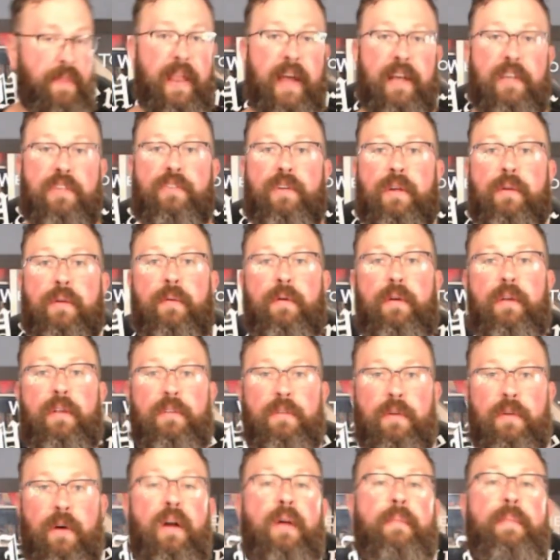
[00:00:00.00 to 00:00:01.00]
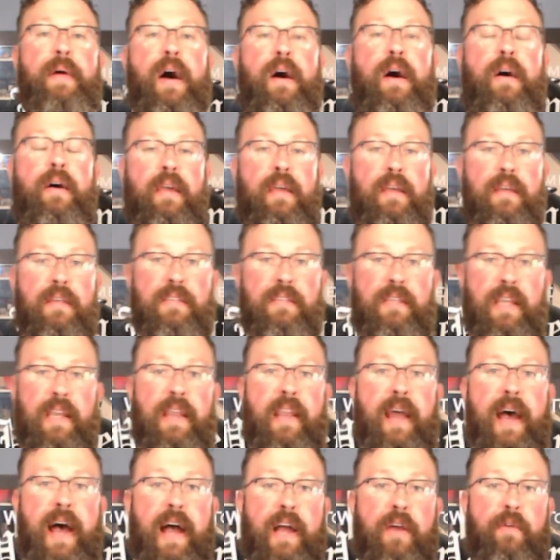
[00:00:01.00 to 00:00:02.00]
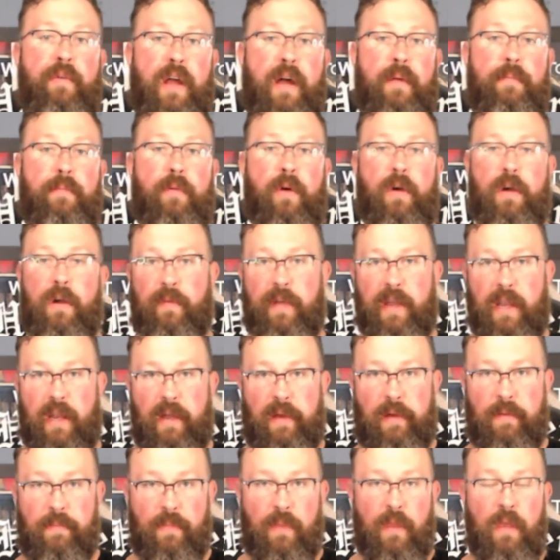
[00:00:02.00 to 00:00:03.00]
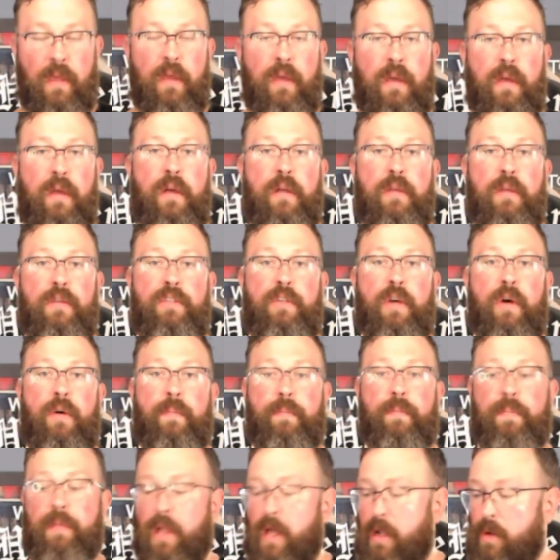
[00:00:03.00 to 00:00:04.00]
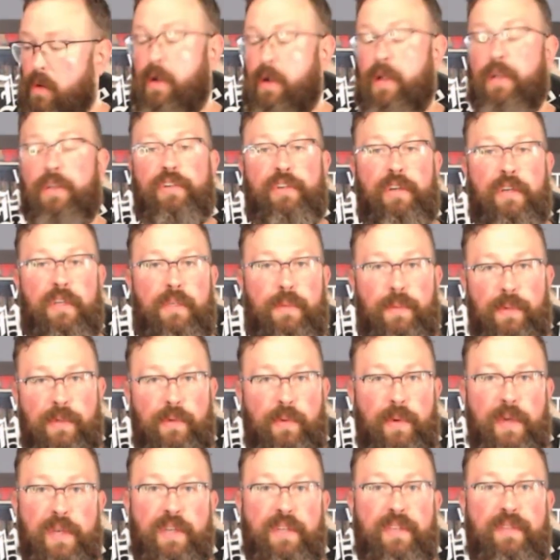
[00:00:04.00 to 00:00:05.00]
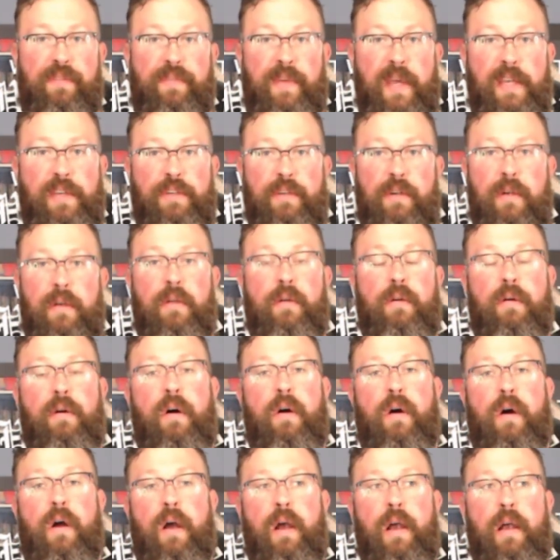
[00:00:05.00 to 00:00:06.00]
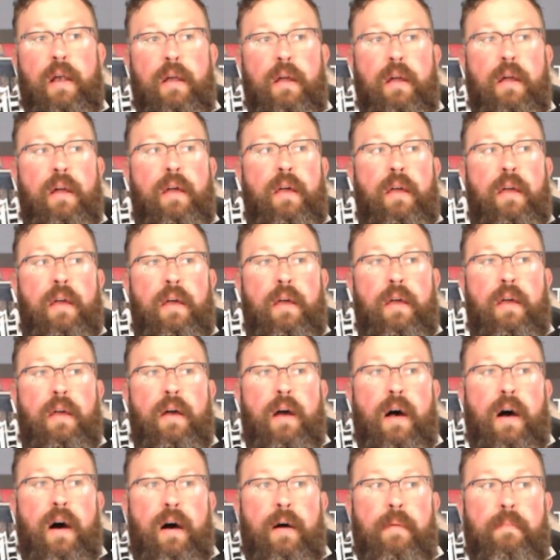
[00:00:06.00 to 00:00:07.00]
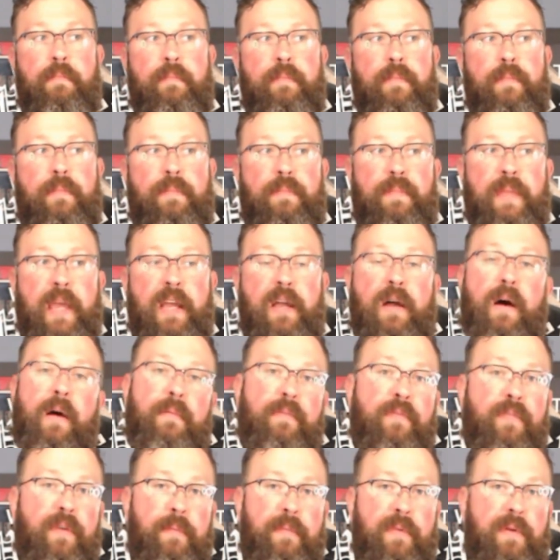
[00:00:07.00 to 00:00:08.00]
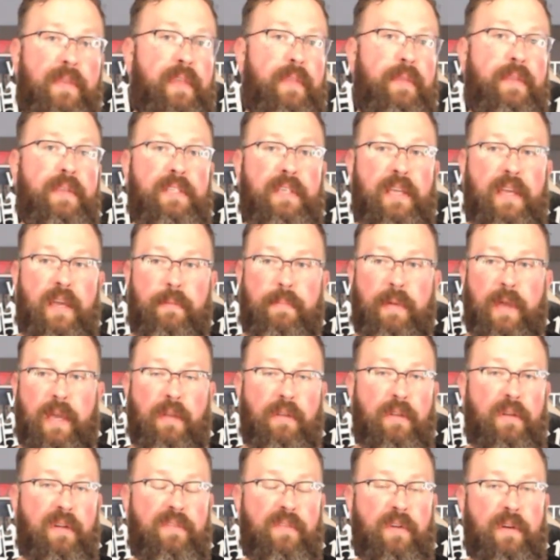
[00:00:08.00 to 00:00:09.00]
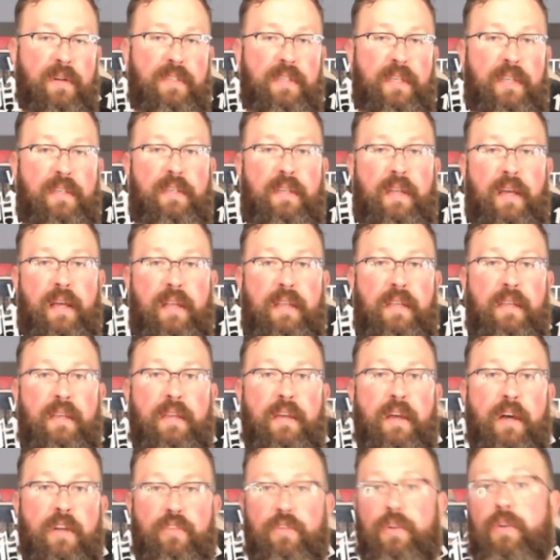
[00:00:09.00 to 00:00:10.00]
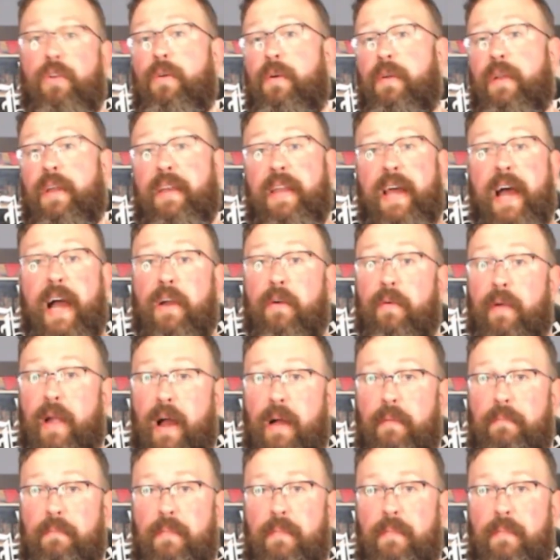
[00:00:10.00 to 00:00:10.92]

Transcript: next drink we're going to talk about is an Anacreon Margarita. So, blood oranges, which we just featured, are they come from within this campaign universe, a country called Anacreon,